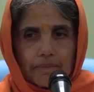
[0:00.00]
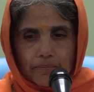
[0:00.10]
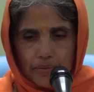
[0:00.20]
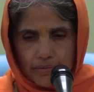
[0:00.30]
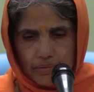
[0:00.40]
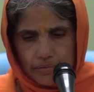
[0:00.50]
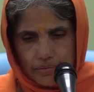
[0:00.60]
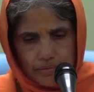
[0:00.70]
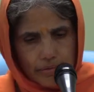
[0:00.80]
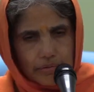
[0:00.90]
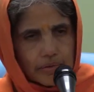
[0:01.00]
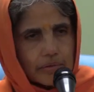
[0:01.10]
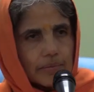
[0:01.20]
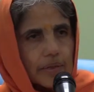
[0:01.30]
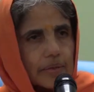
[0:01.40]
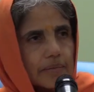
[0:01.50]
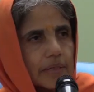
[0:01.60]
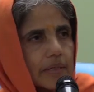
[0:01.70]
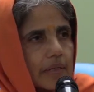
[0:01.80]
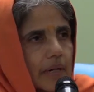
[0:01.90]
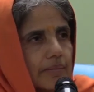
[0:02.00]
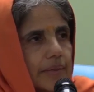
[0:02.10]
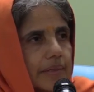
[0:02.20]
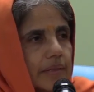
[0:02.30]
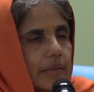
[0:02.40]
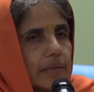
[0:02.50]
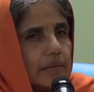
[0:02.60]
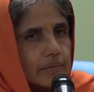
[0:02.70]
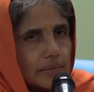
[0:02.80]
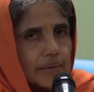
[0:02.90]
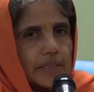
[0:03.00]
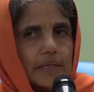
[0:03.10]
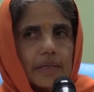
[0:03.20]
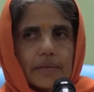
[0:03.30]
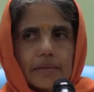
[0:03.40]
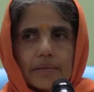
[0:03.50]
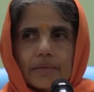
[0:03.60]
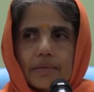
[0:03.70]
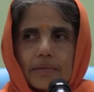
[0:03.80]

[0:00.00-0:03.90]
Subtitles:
Because it's not just becoming a carpet, so many other things.